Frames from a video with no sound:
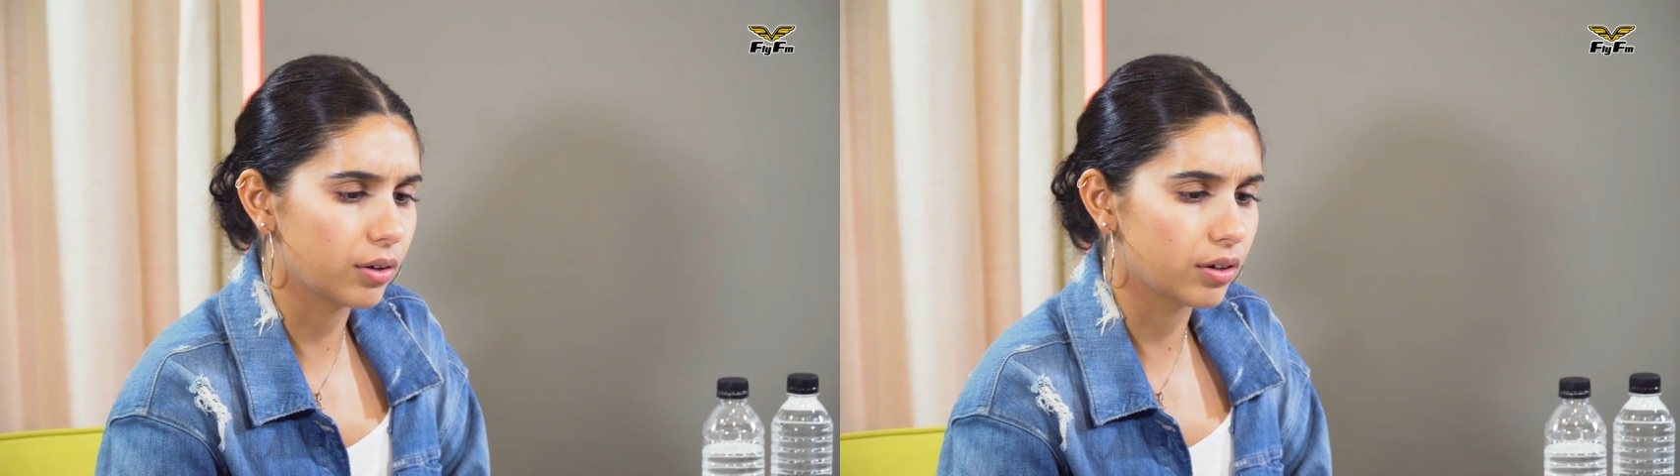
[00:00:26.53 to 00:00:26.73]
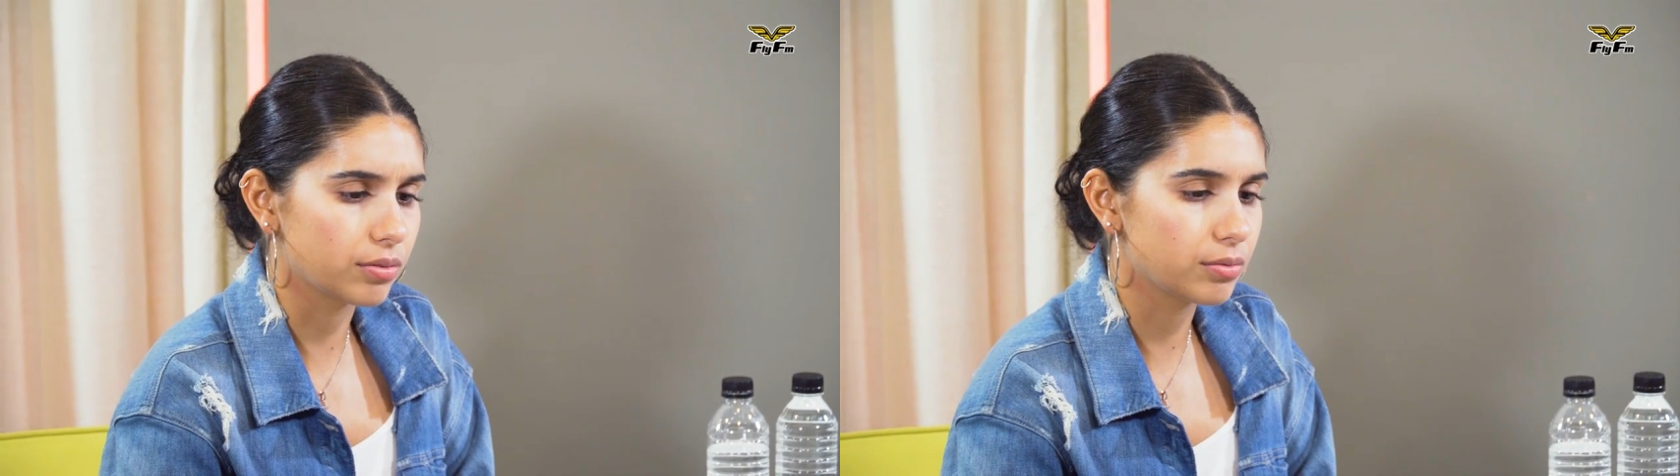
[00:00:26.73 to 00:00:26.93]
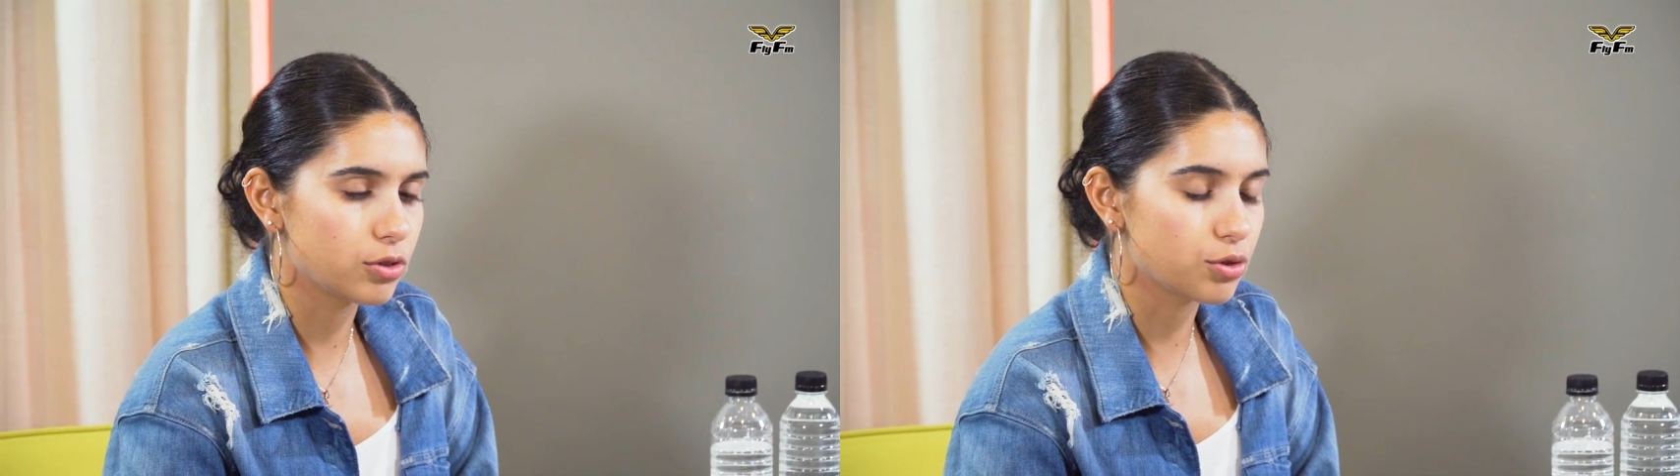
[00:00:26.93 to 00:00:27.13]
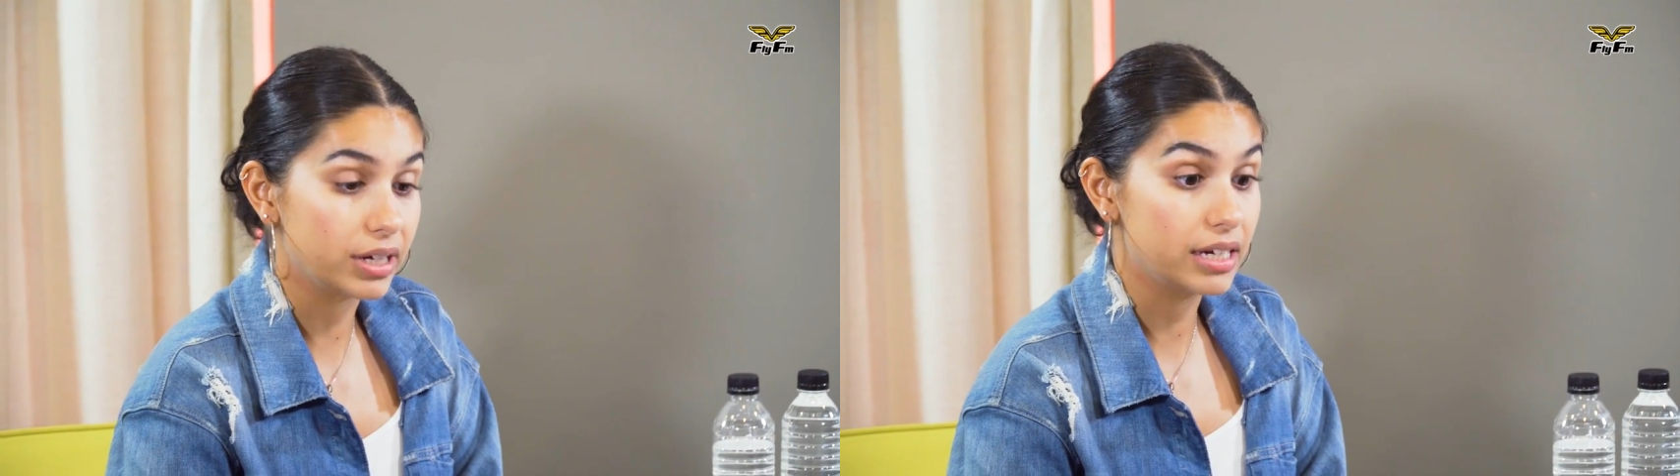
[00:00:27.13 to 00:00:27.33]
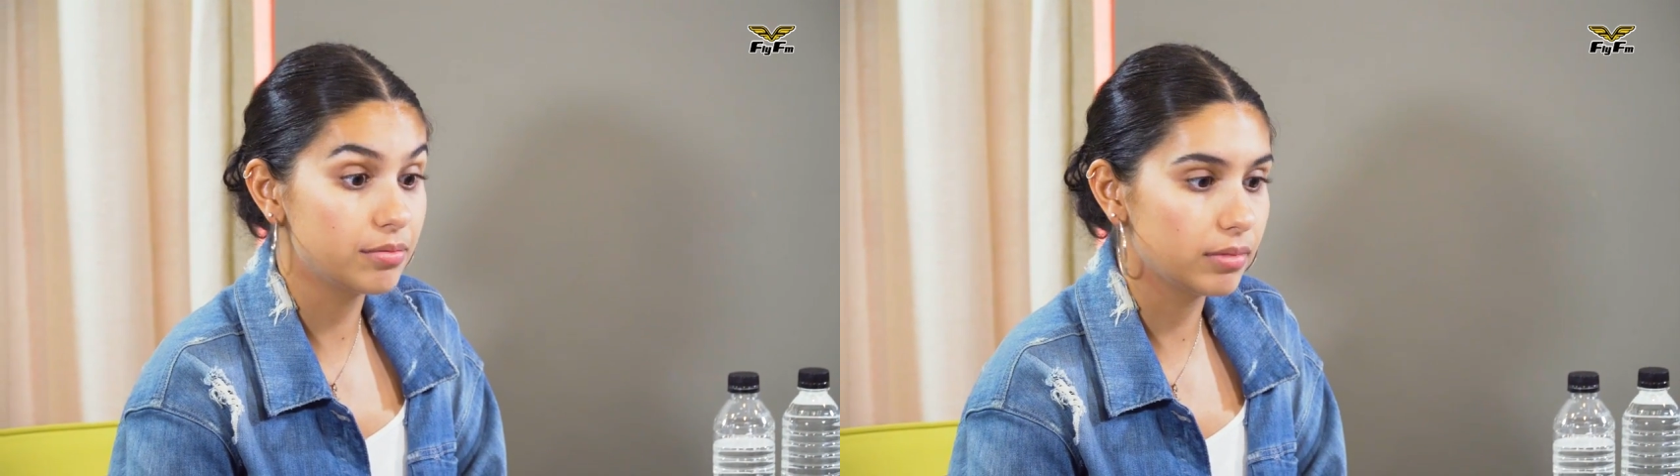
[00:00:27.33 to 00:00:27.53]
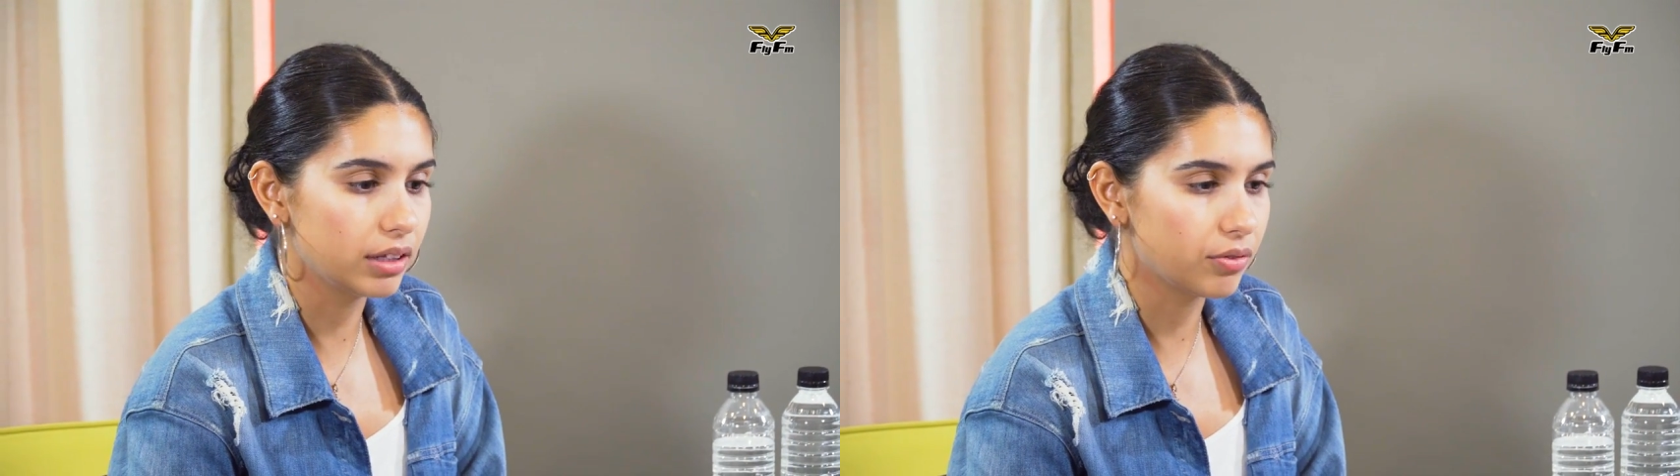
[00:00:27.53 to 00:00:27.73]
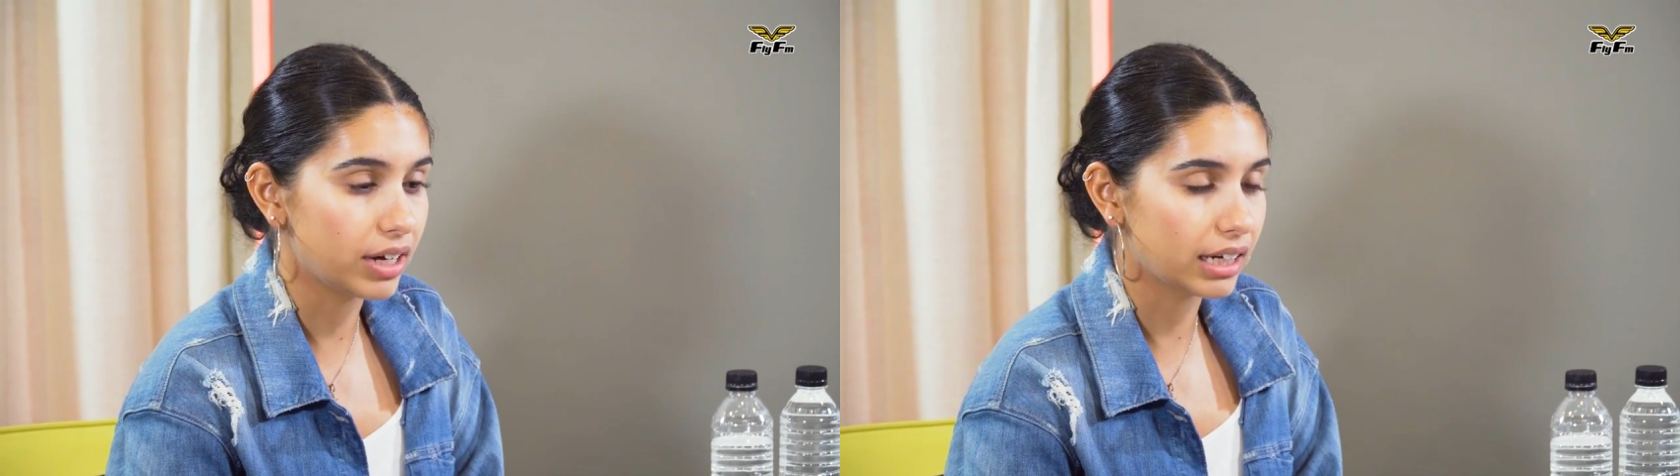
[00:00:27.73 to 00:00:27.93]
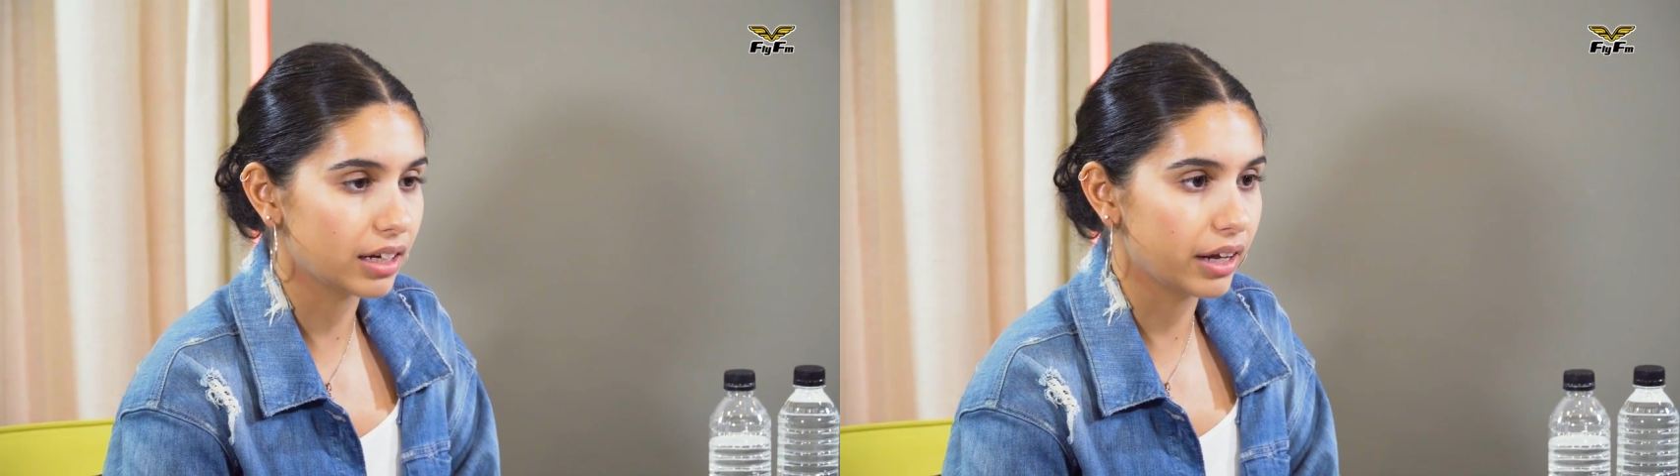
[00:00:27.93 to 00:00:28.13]
or dream, and the
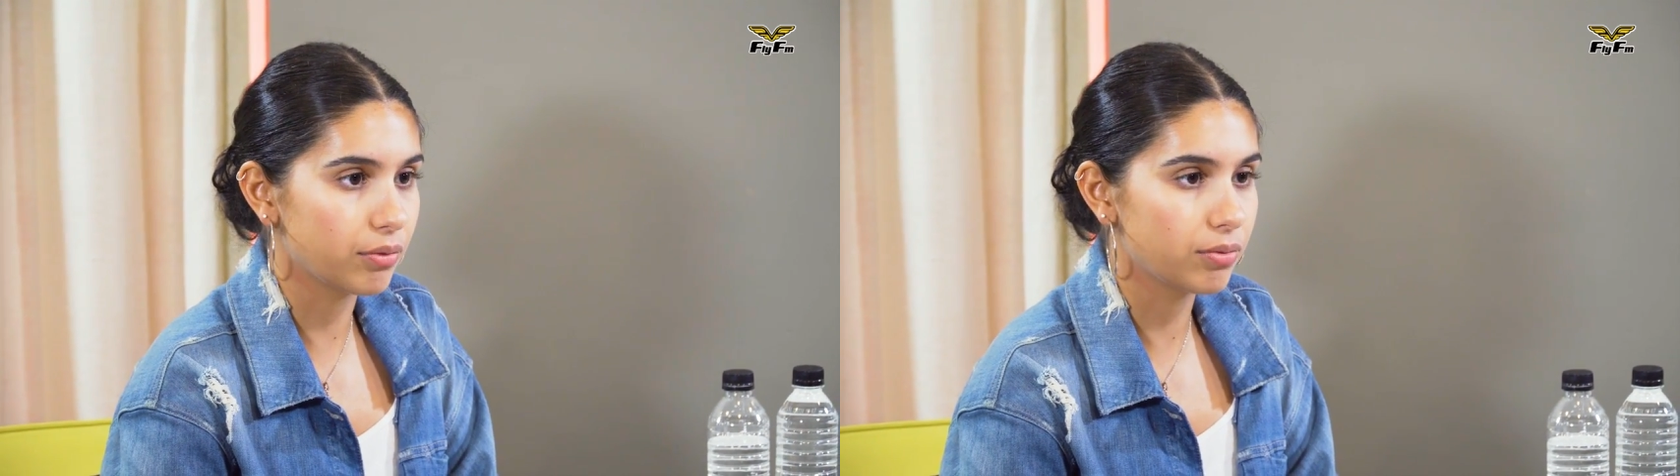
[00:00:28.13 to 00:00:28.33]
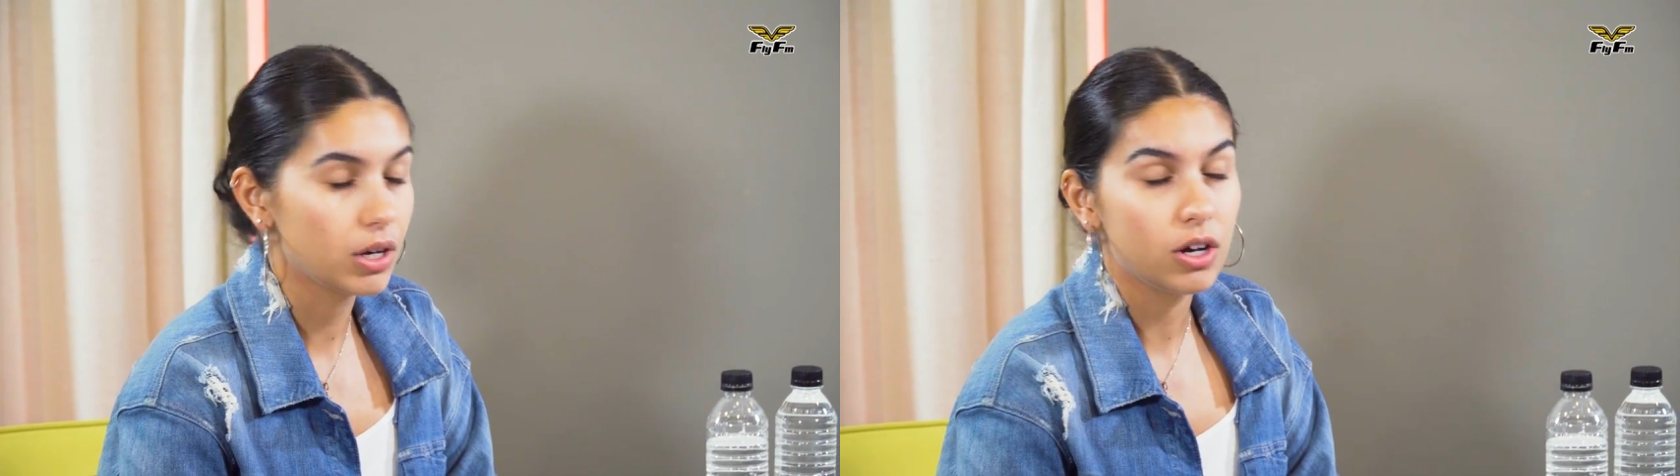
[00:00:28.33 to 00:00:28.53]
fact that I